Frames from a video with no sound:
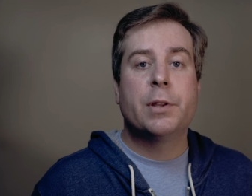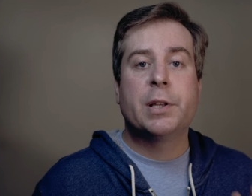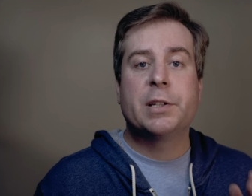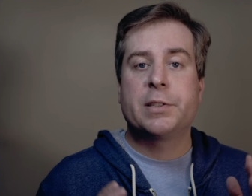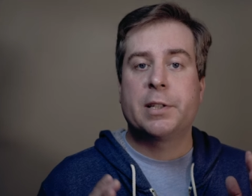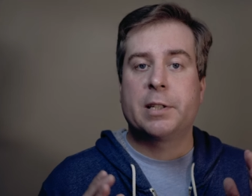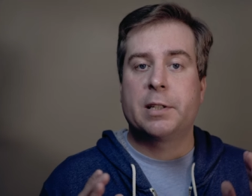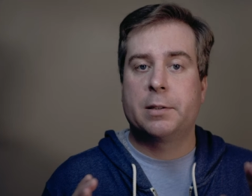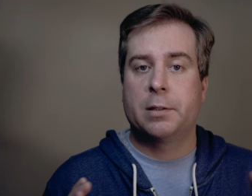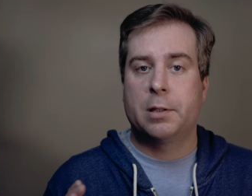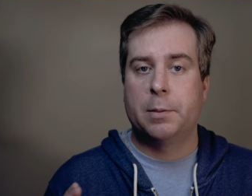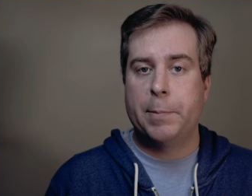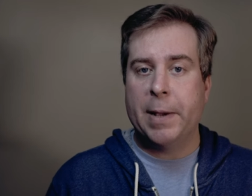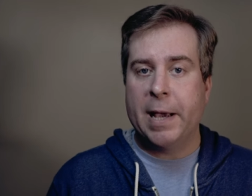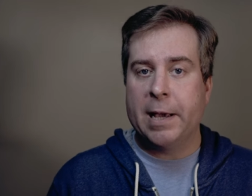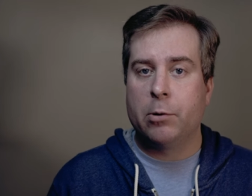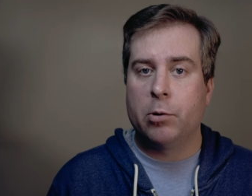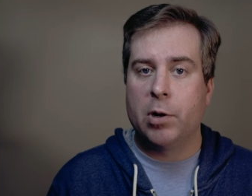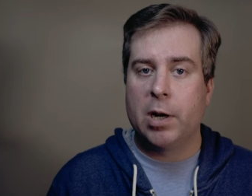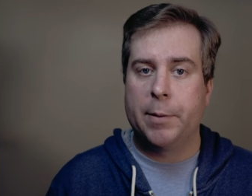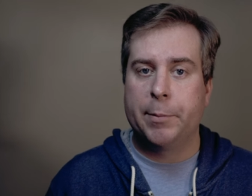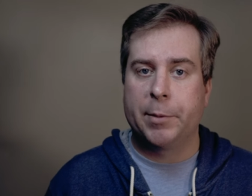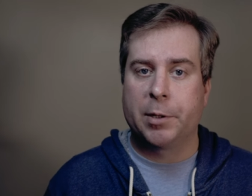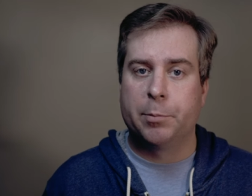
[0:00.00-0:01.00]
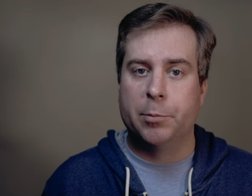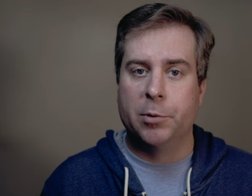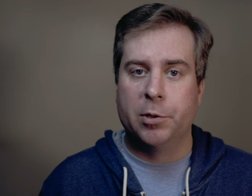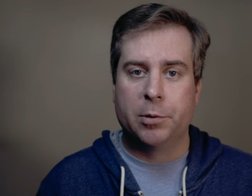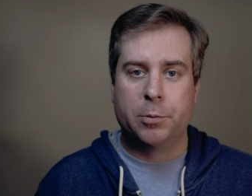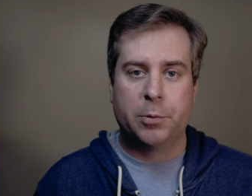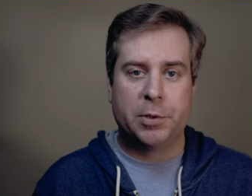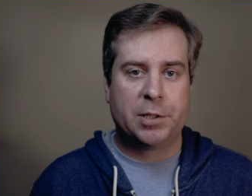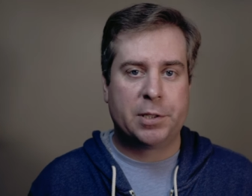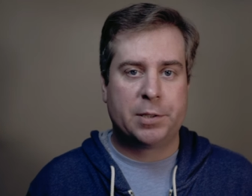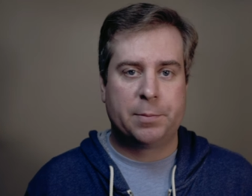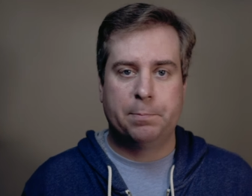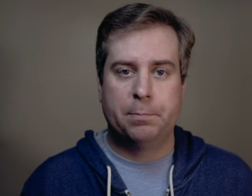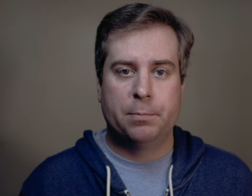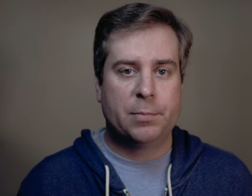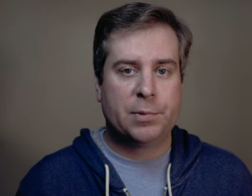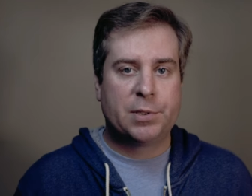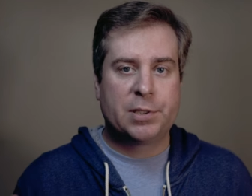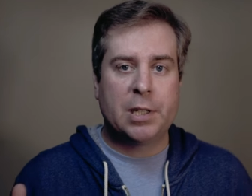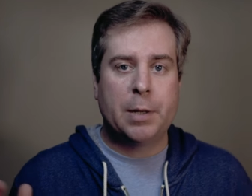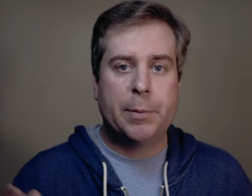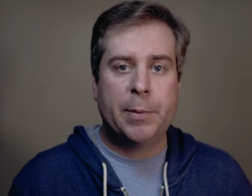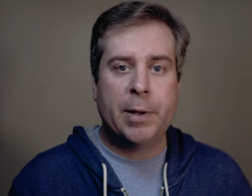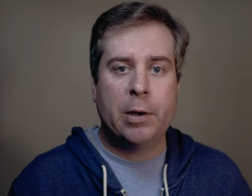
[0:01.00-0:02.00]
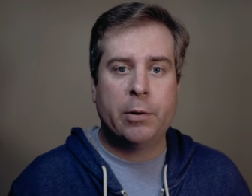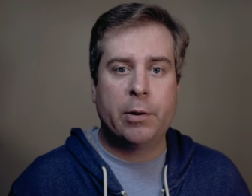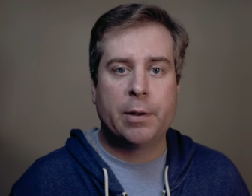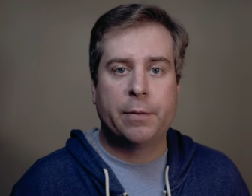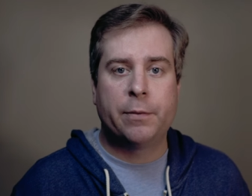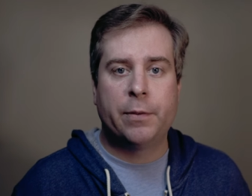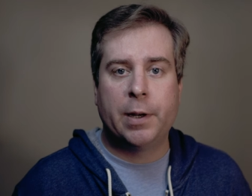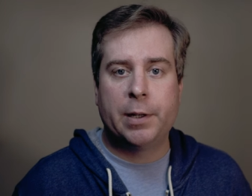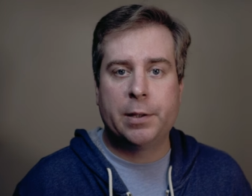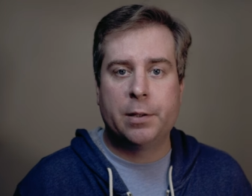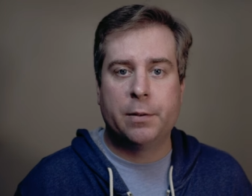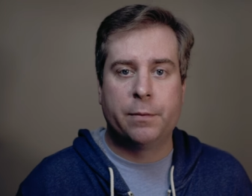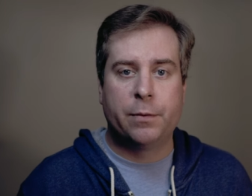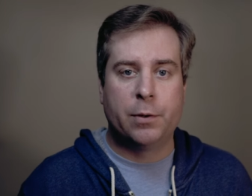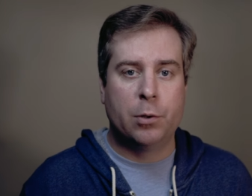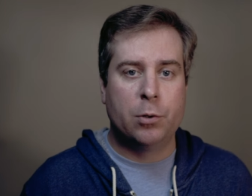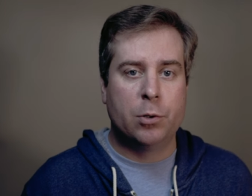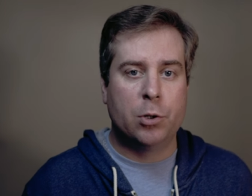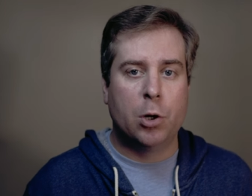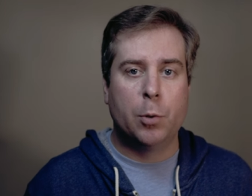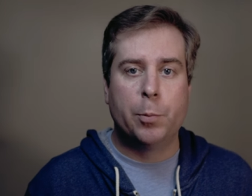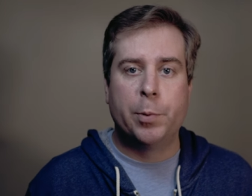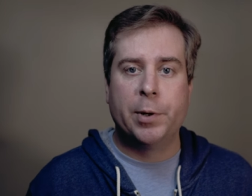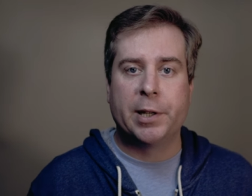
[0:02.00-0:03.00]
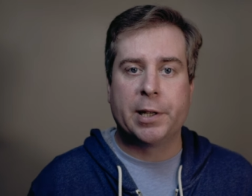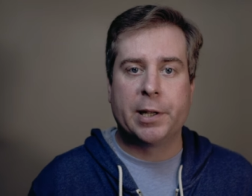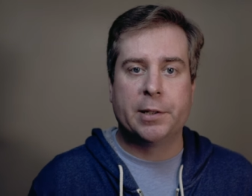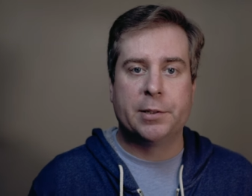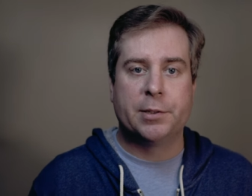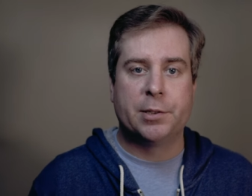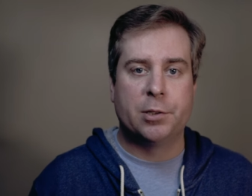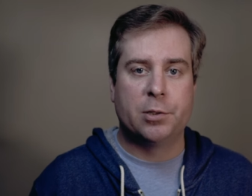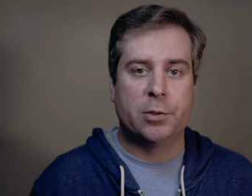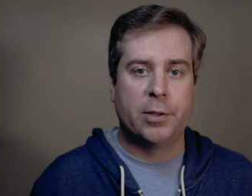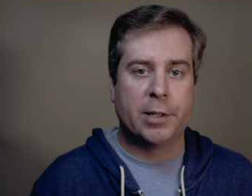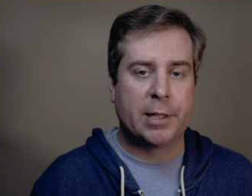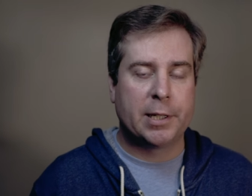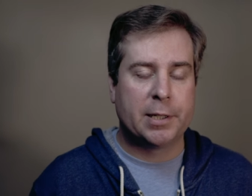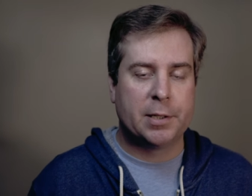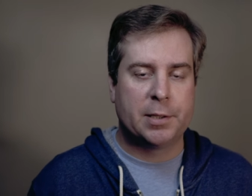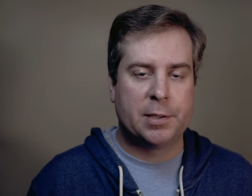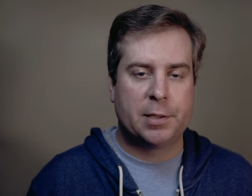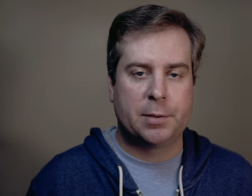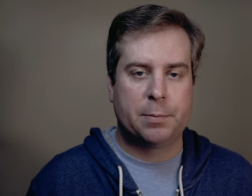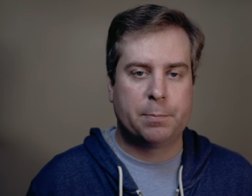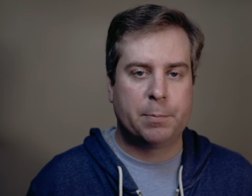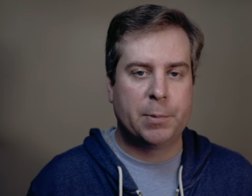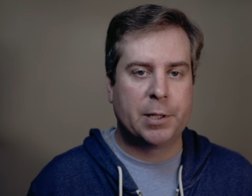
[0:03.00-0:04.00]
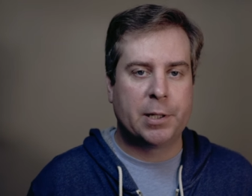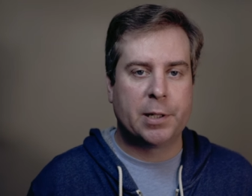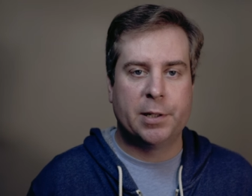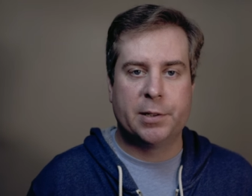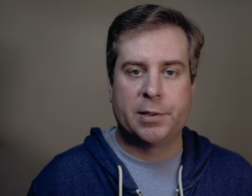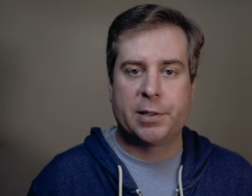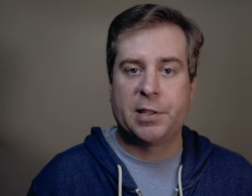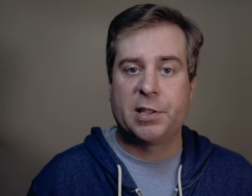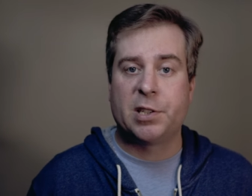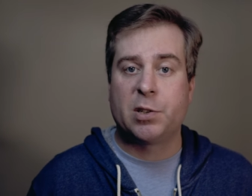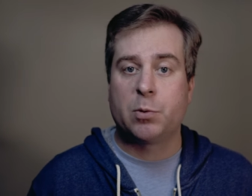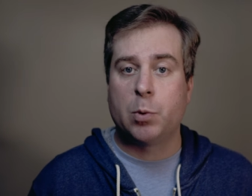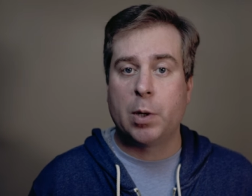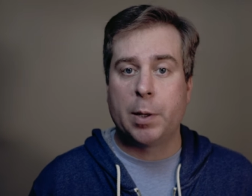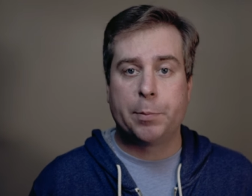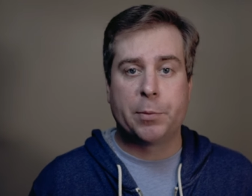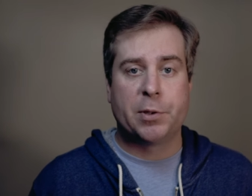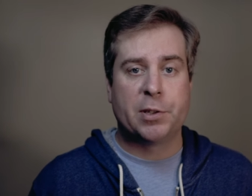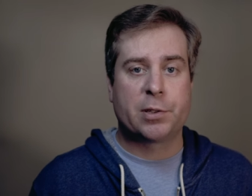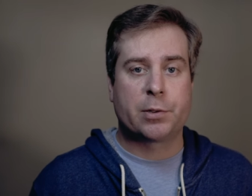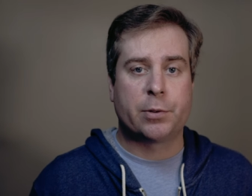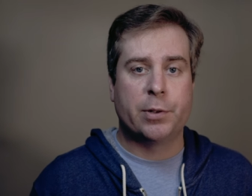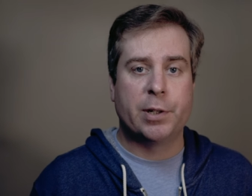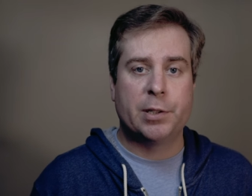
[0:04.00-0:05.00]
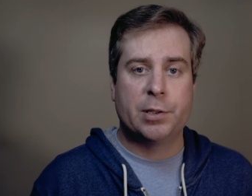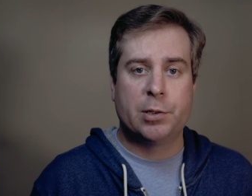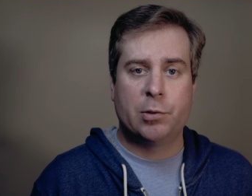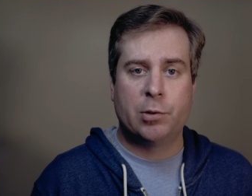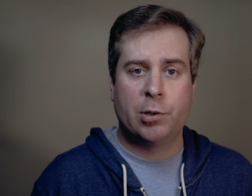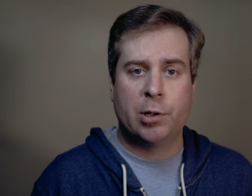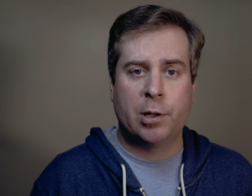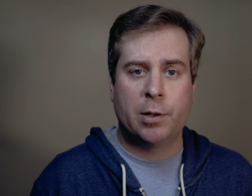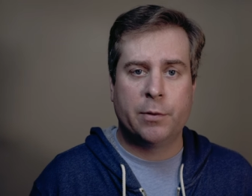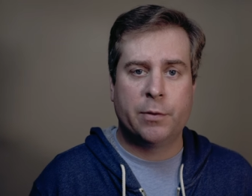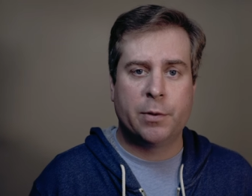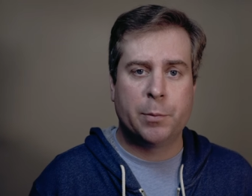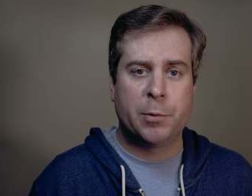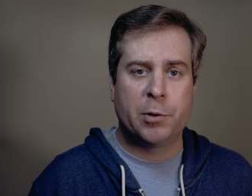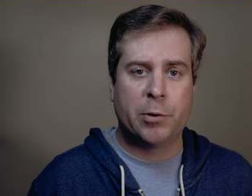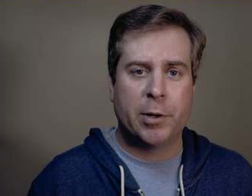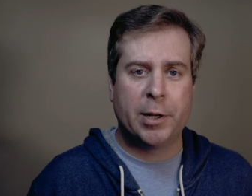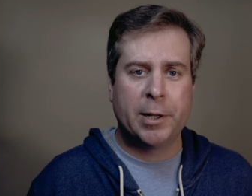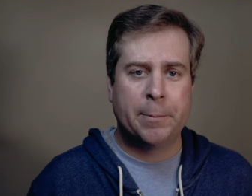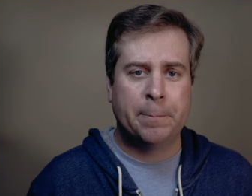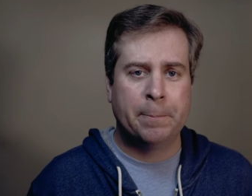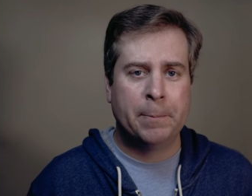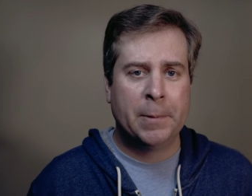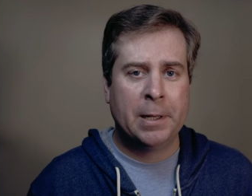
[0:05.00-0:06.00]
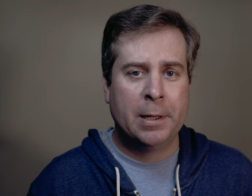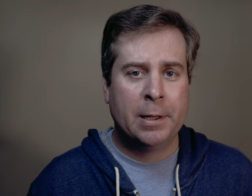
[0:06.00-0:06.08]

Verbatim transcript: Things like the panoramic mode, which somehow I find the phone opening into, I guess because I swipe the screen too hard from the right,